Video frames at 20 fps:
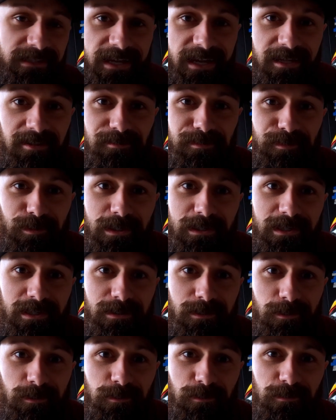at that and
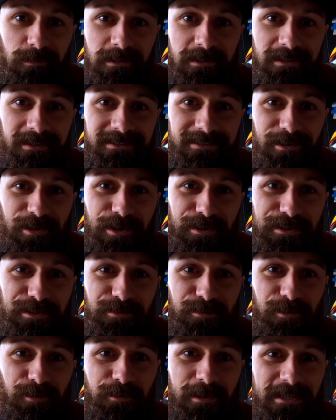we'll go ahead and call this
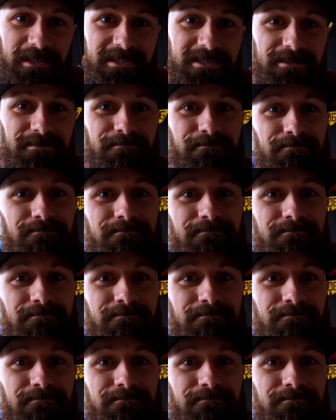one quits.